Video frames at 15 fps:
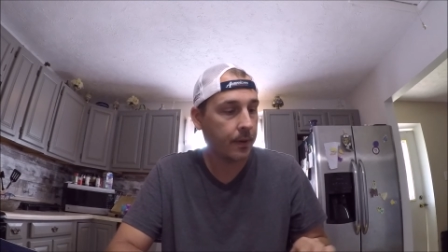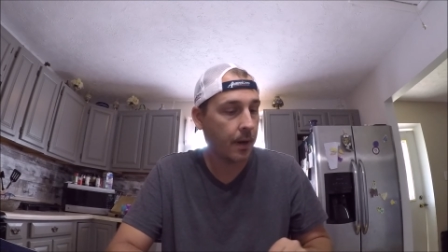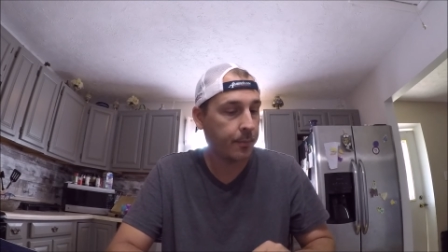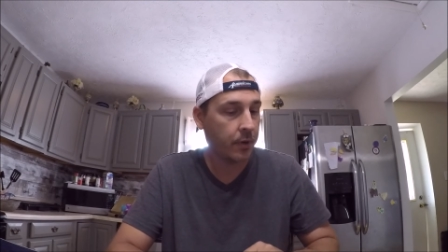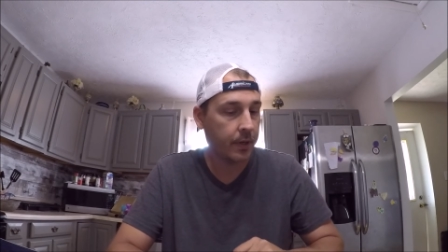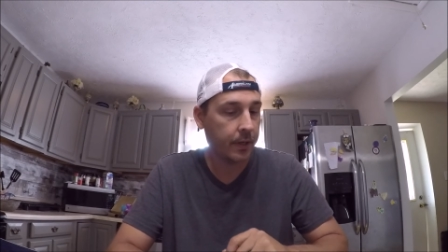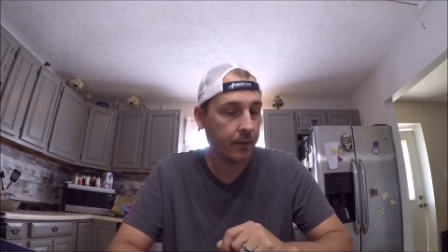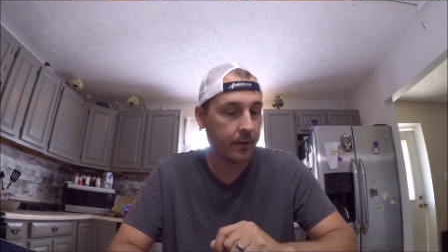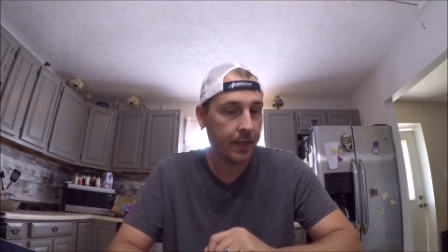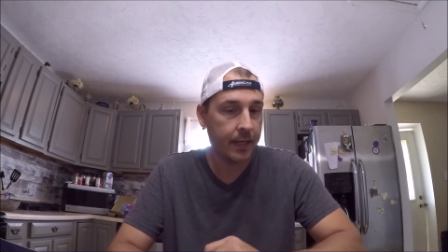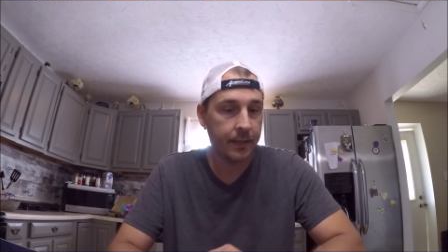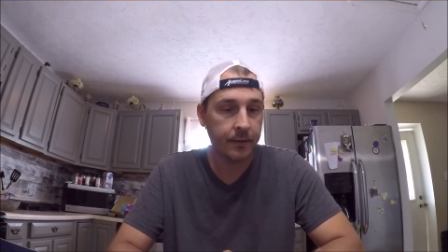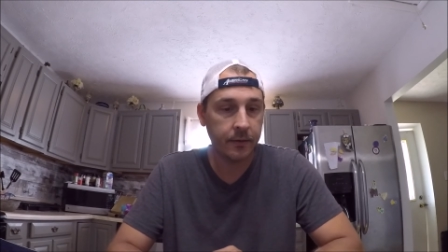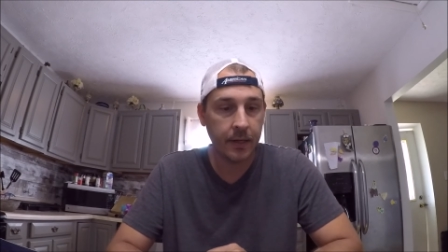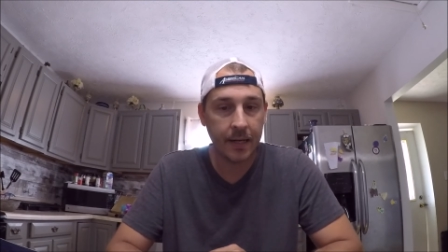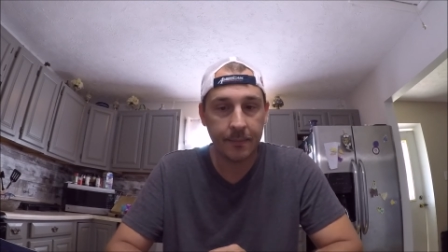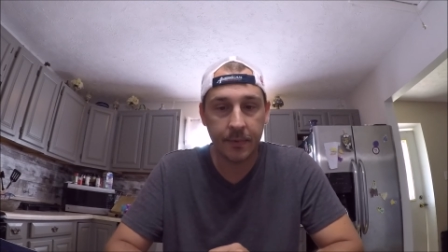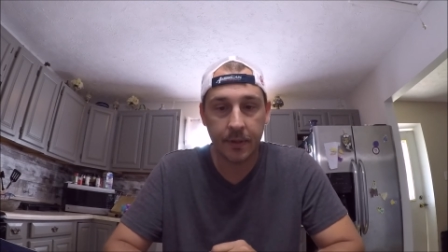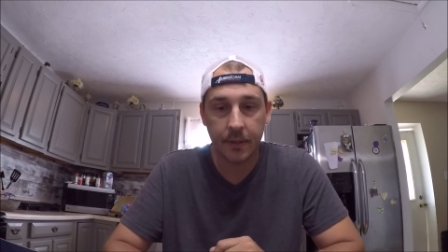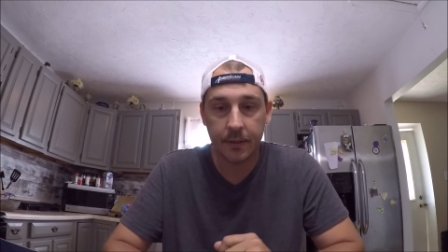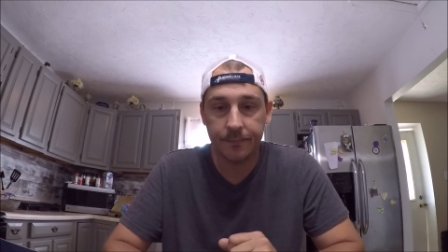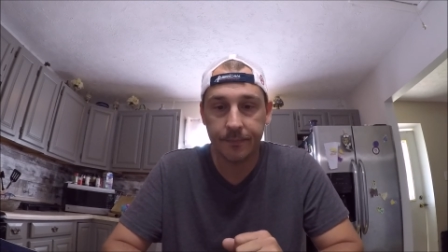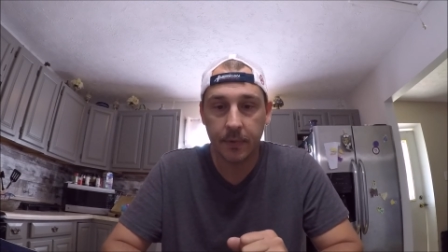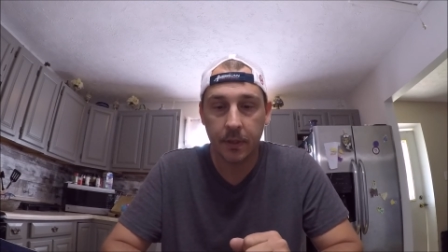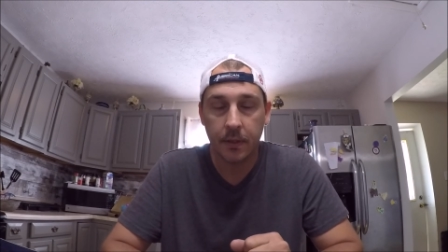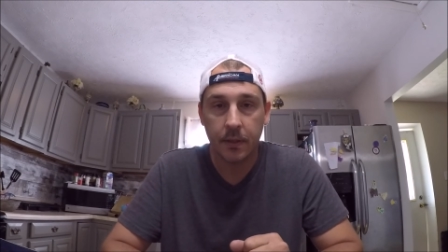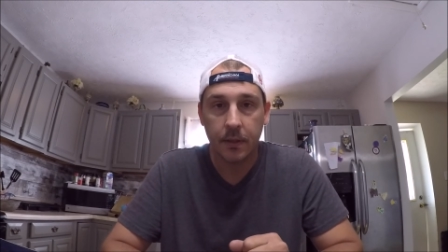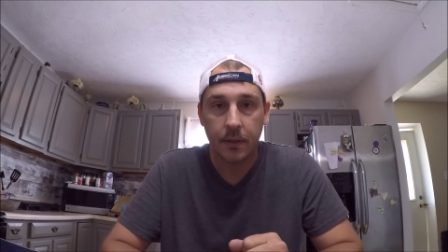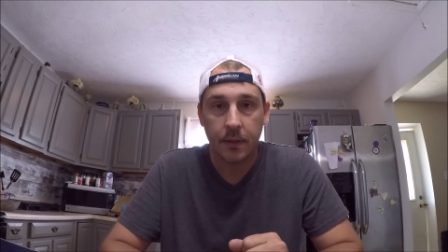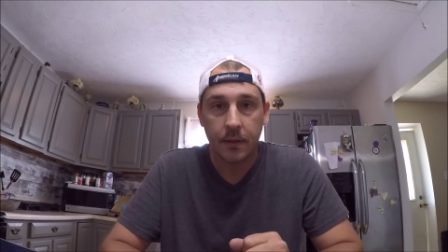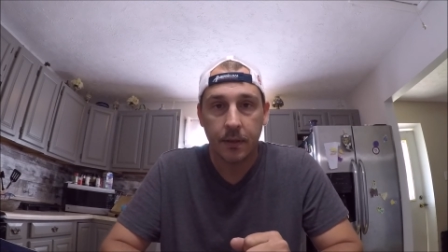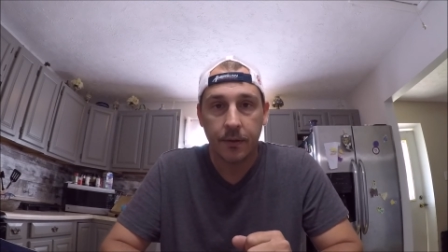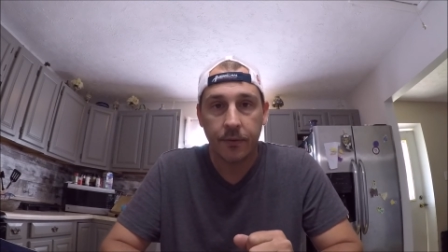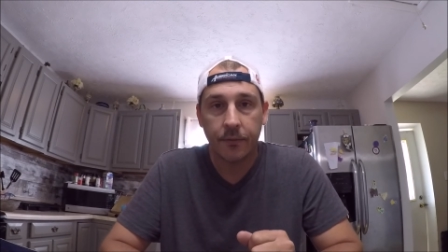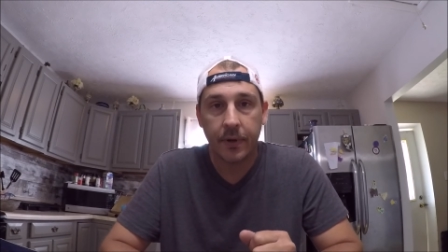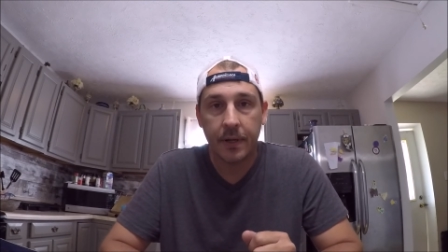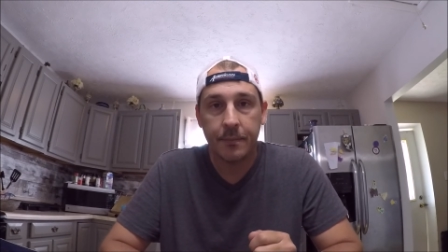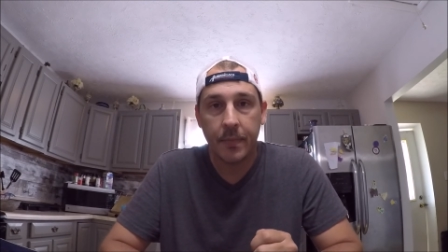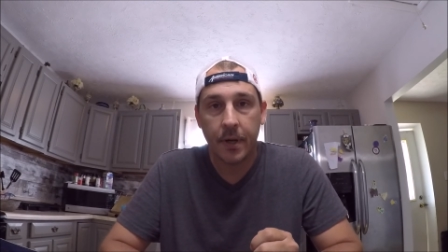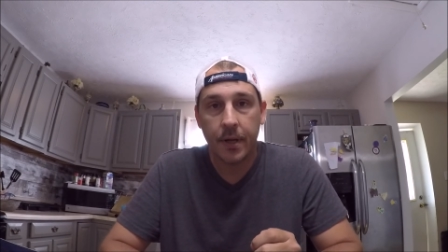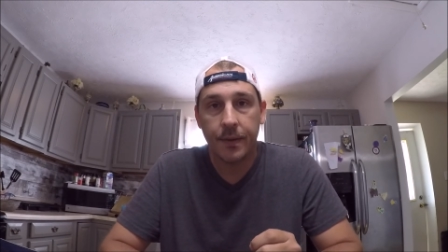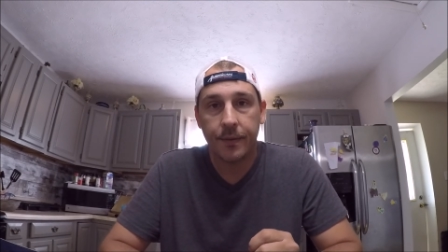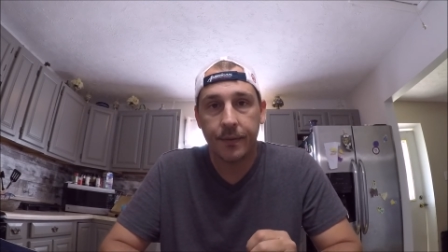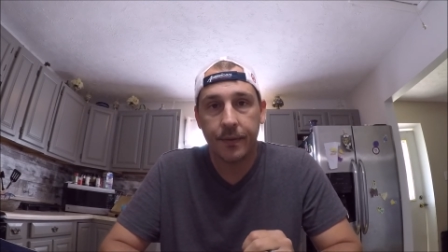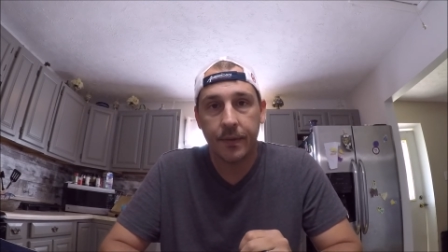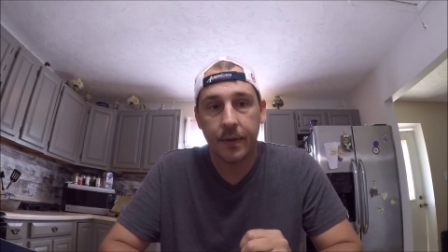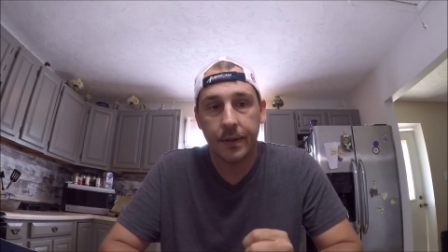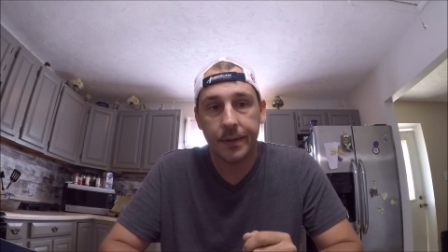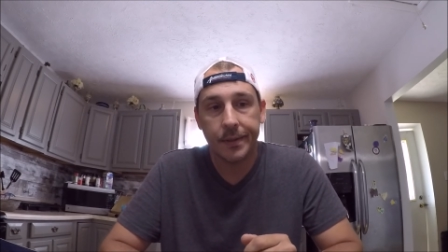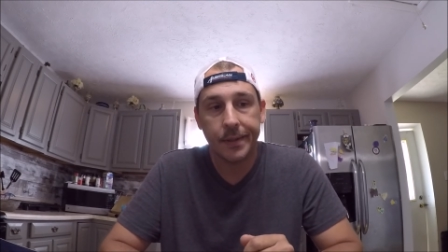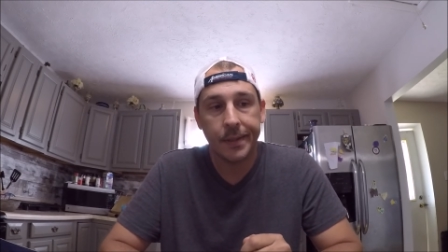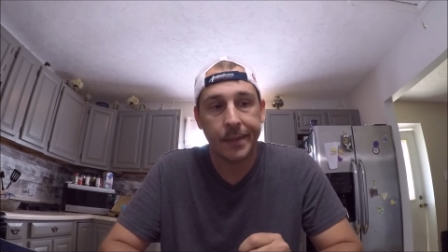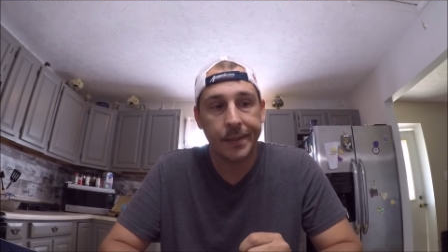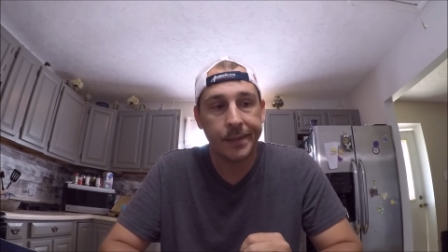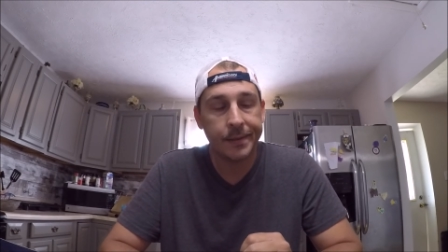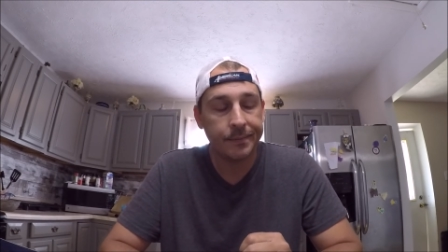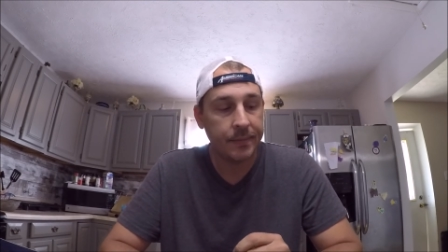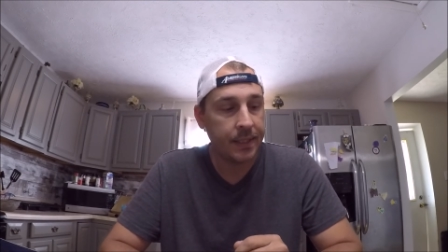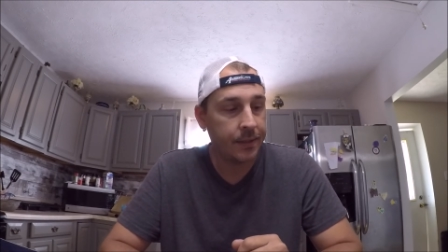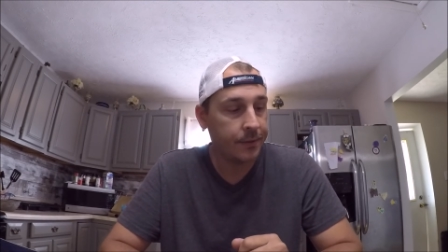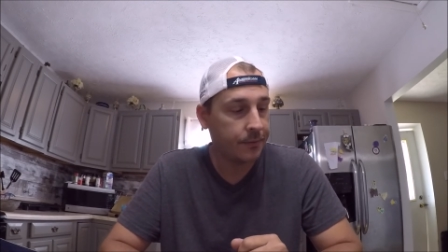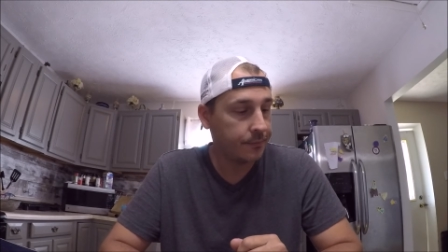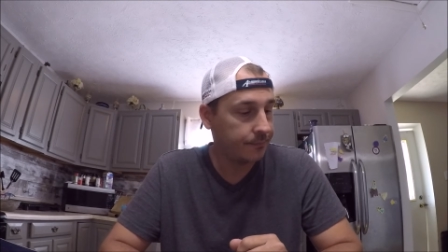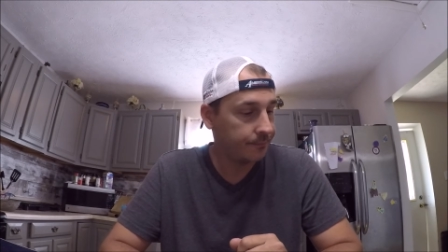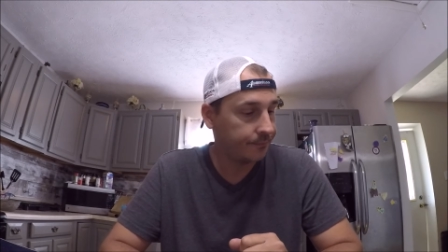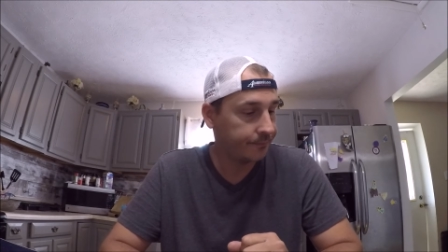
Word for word: I'll probably go ahead and grab the three month um, deal,